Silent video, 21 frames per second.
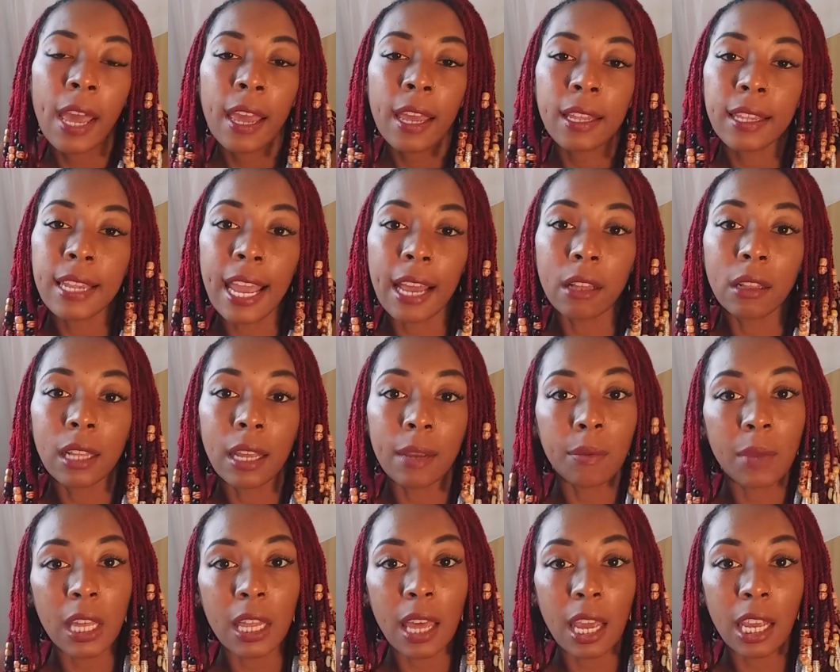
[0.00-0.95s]
Now, let
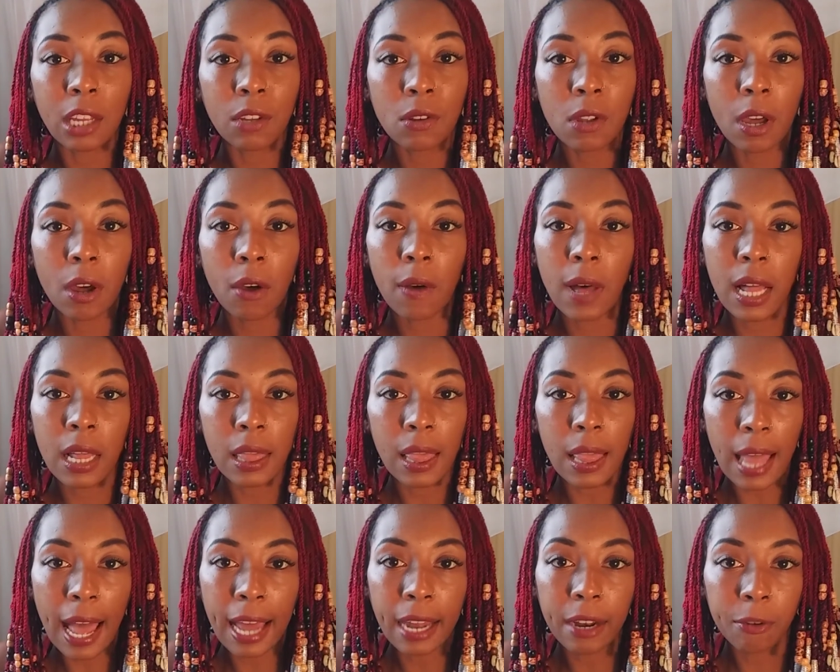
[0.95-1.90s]
me let you know, a
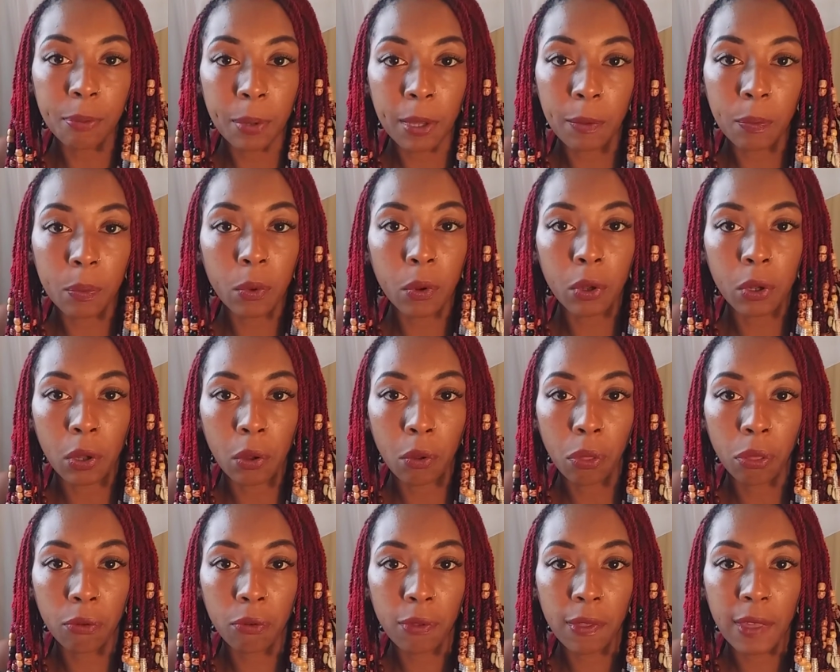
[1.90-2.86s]
lot of people go
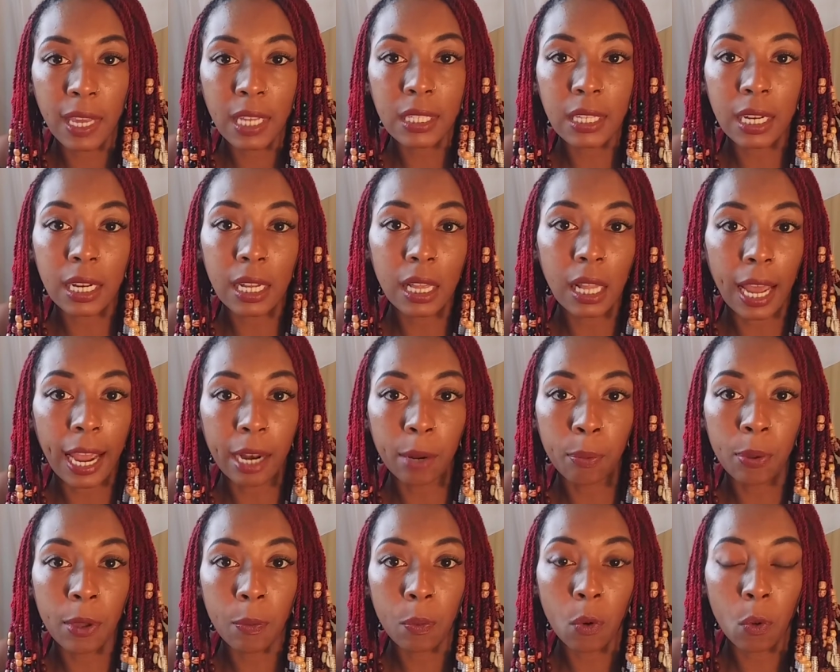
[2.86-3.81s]
through this and a lot
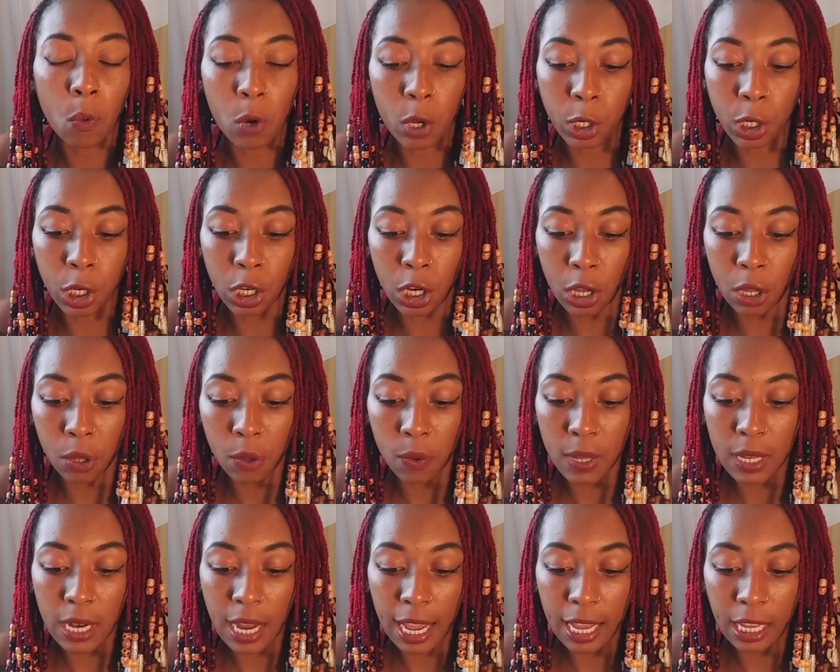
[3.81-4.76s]
of people want to know.
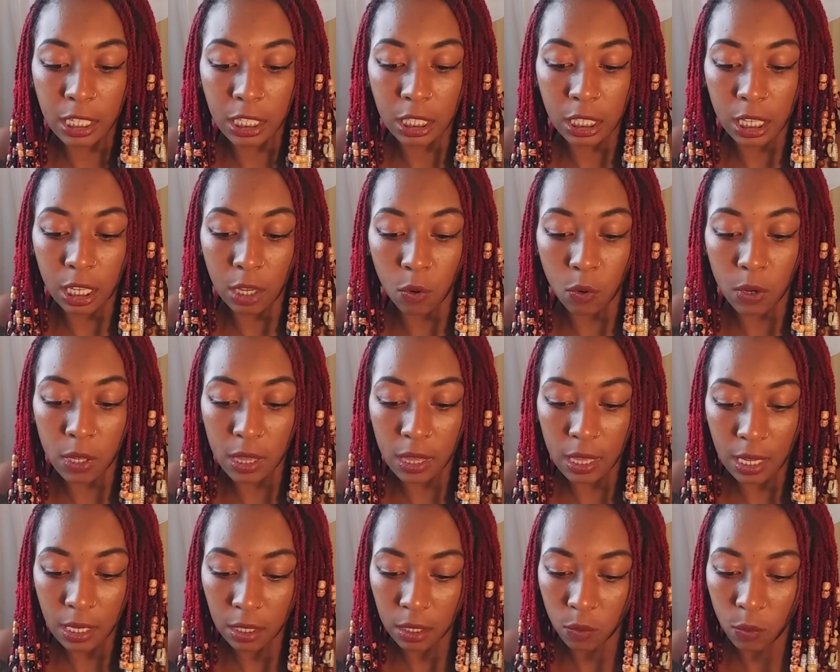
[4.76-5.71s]
And actually on
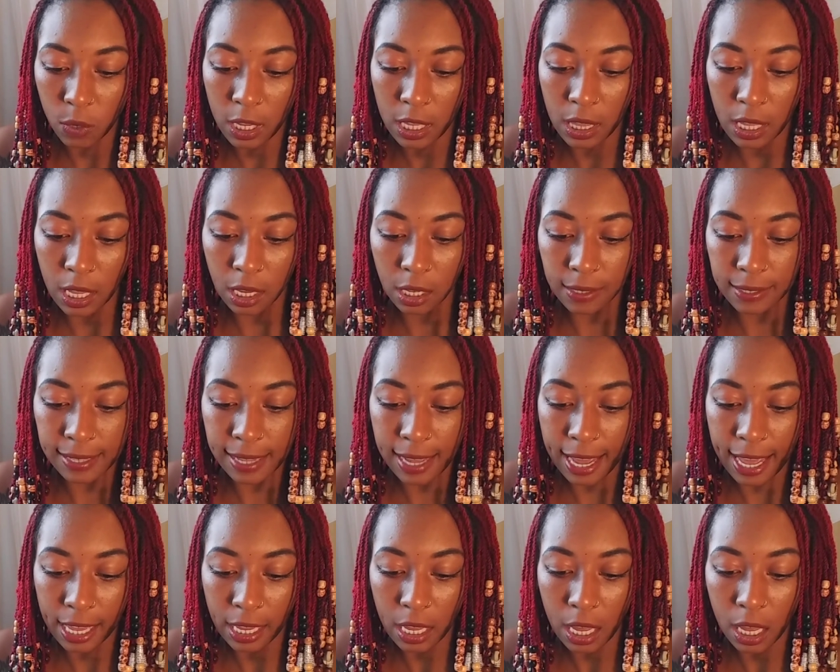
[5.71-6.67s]
this one, there's
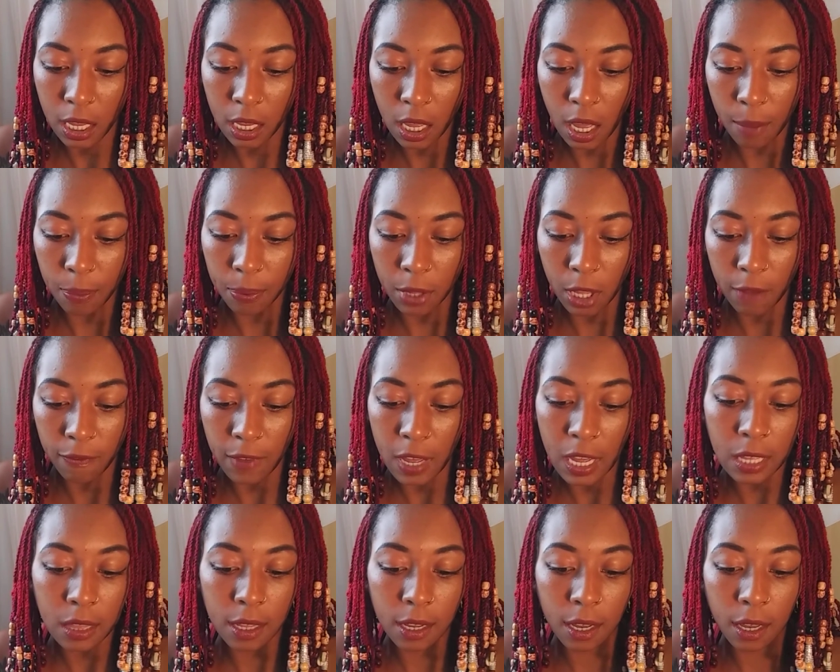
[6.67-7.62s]
like a couple of
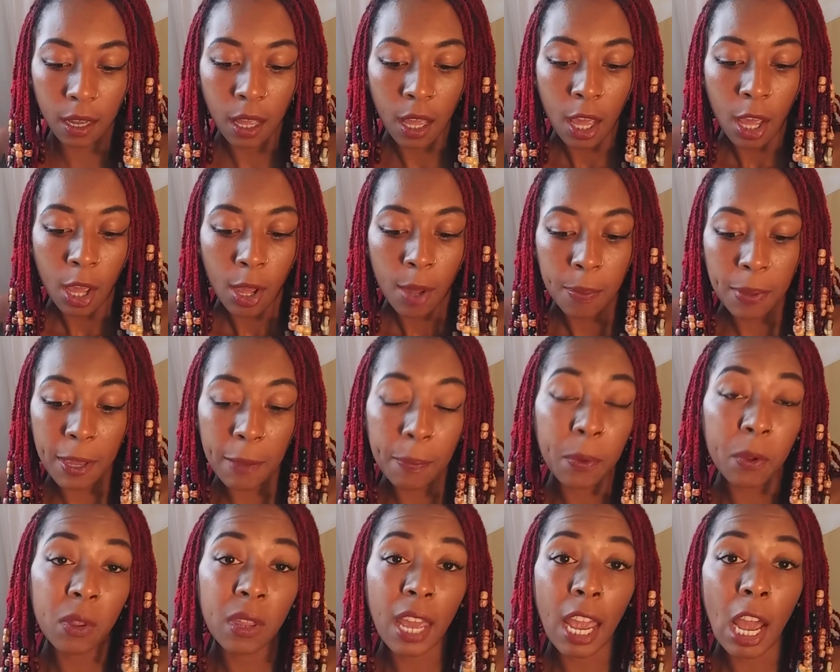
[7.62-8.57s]
other
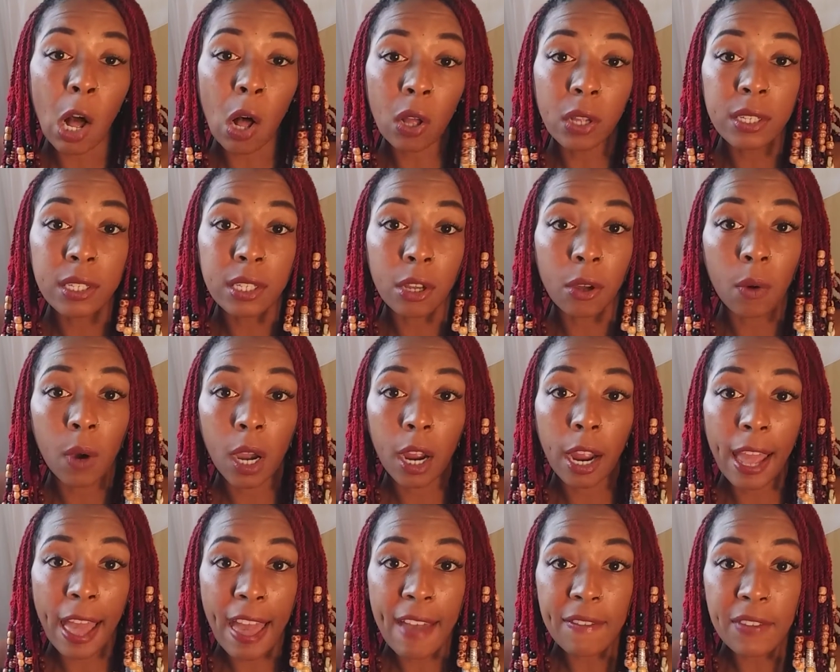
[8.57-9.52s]
people that also are
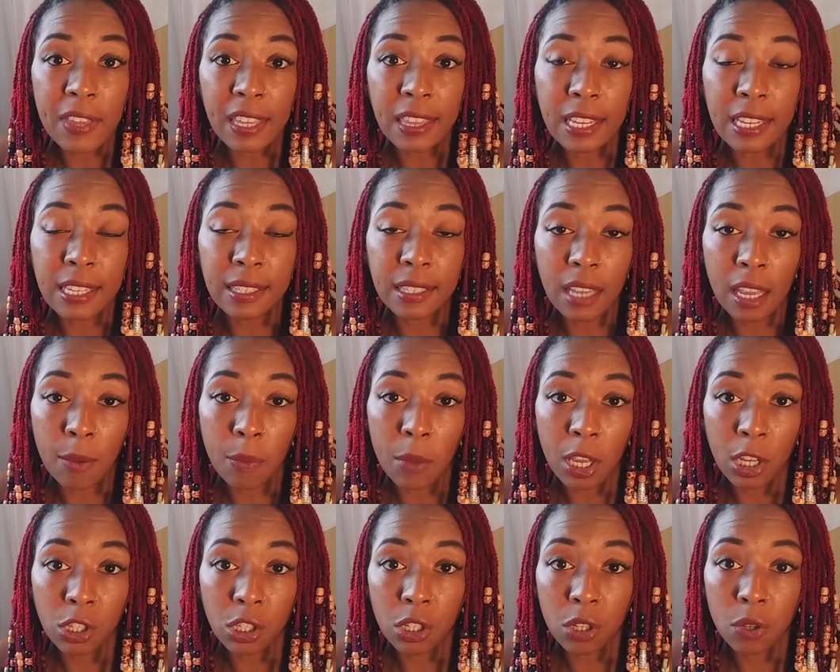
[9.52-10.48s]
having the same
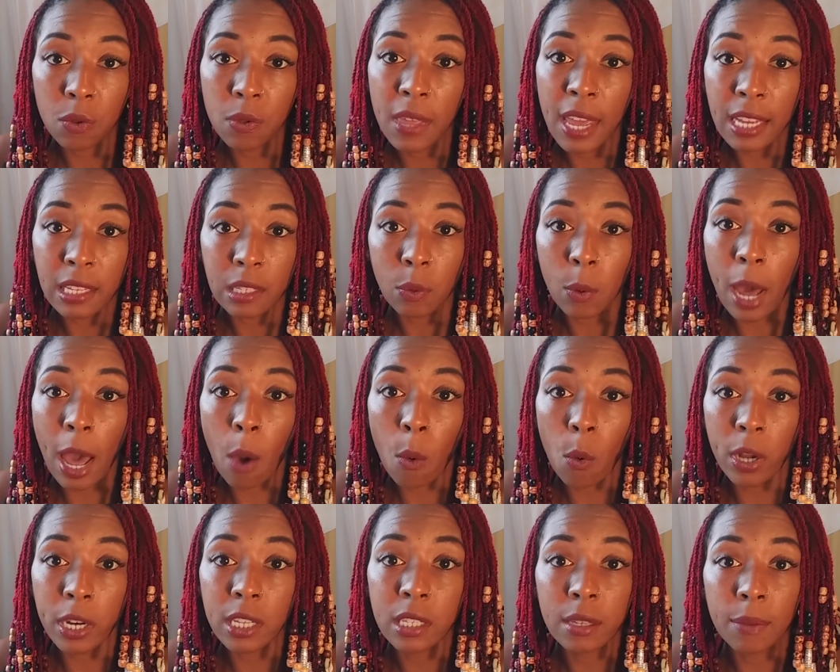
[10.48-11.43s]
issue. That's why I
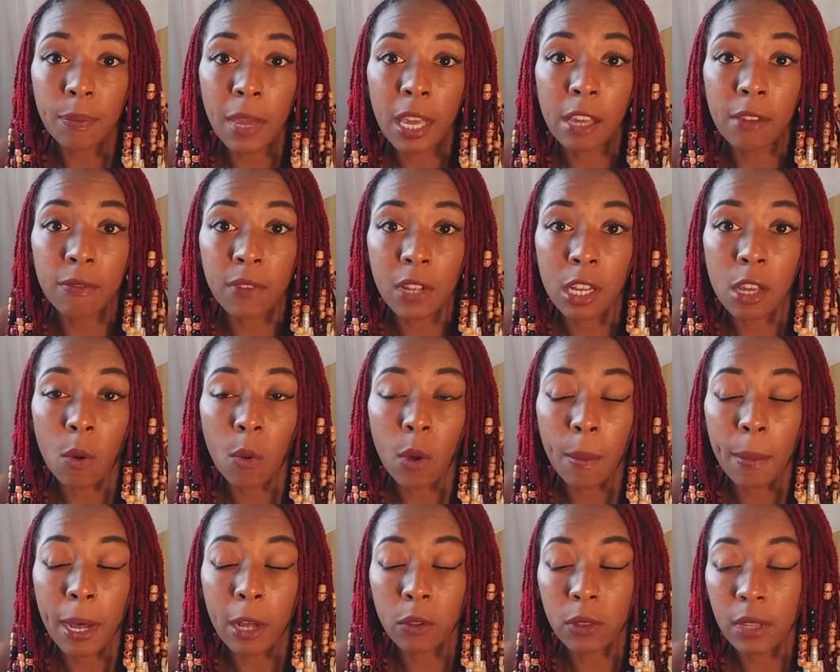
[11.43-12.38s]
wanted to make a video
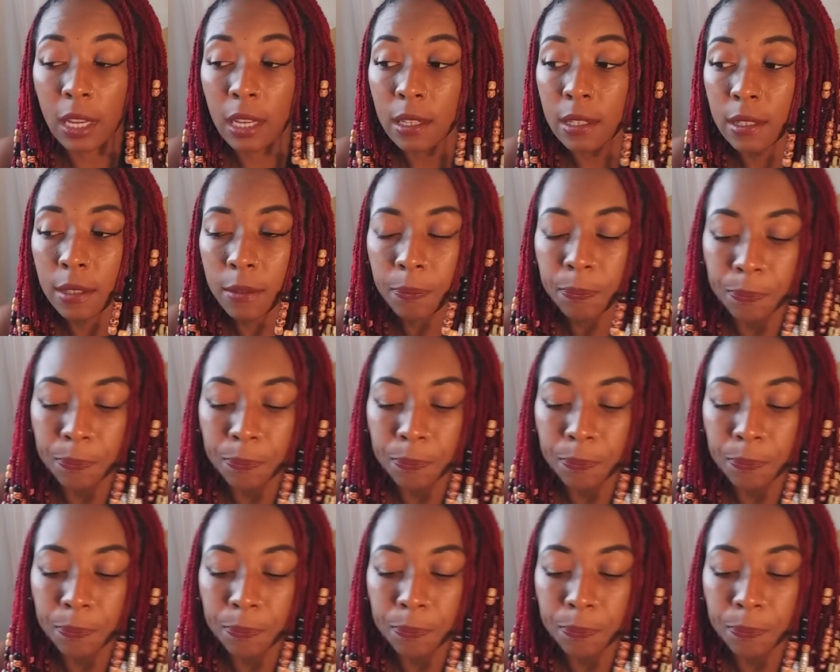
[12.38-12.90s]
about this.